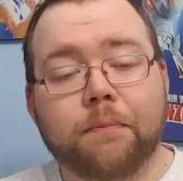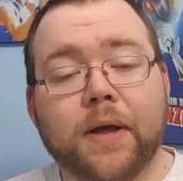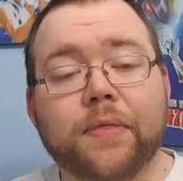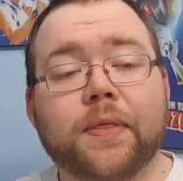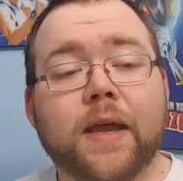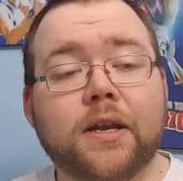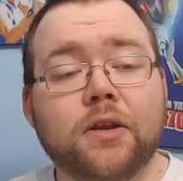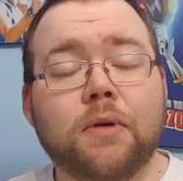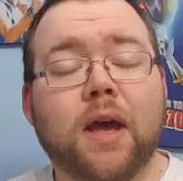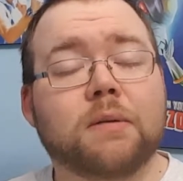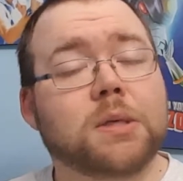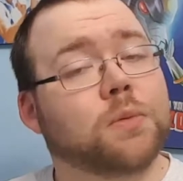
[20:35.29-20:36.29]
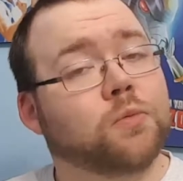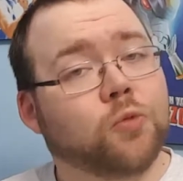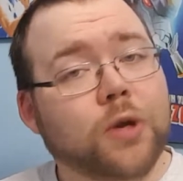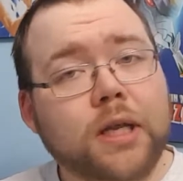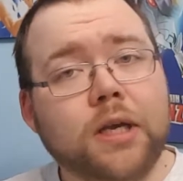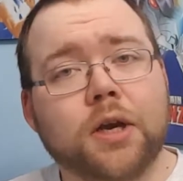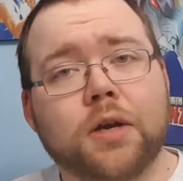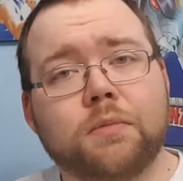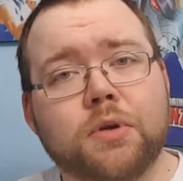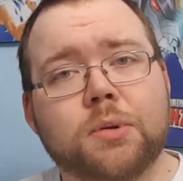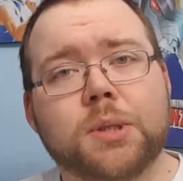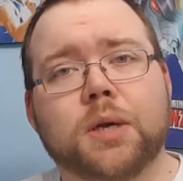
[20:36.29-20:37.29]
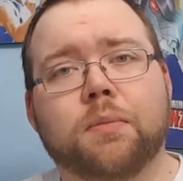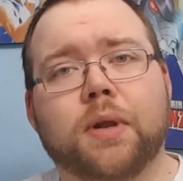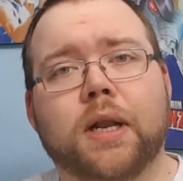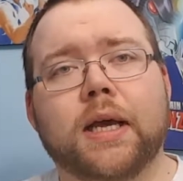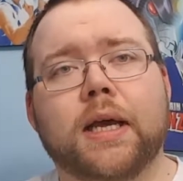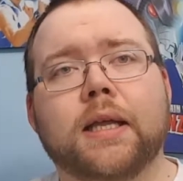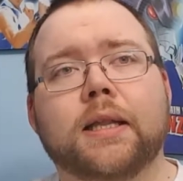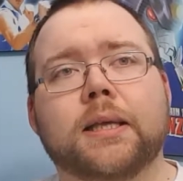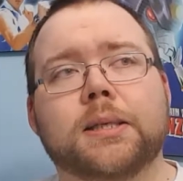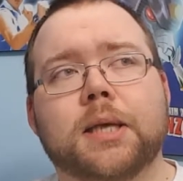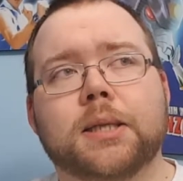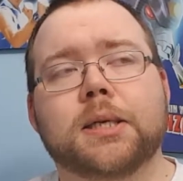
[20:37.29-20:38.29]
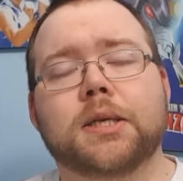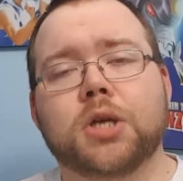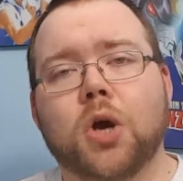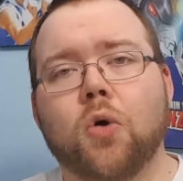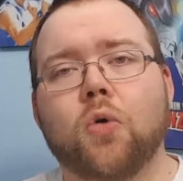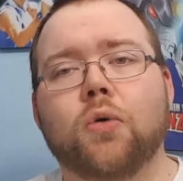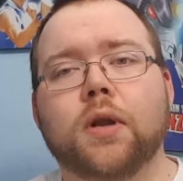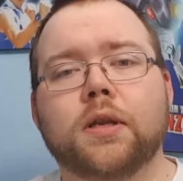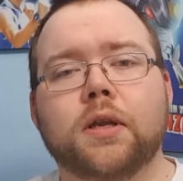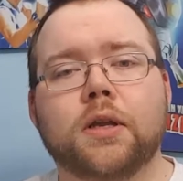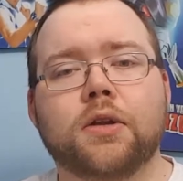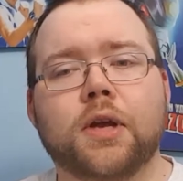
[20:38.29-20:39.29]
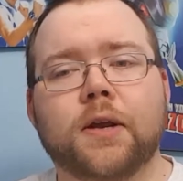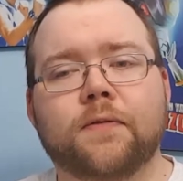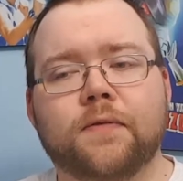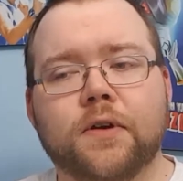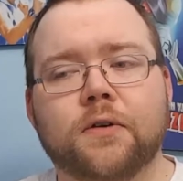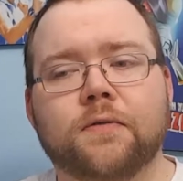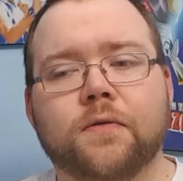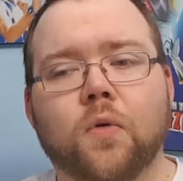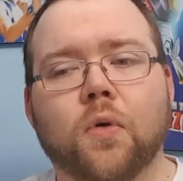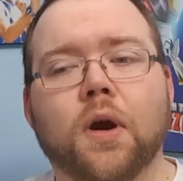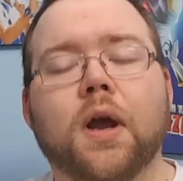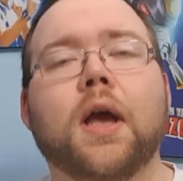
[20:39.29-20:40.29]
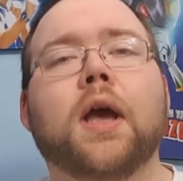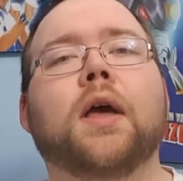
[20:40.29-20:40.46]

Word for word: but they do have some really good music playing that sets a tone and, and you get a feel for.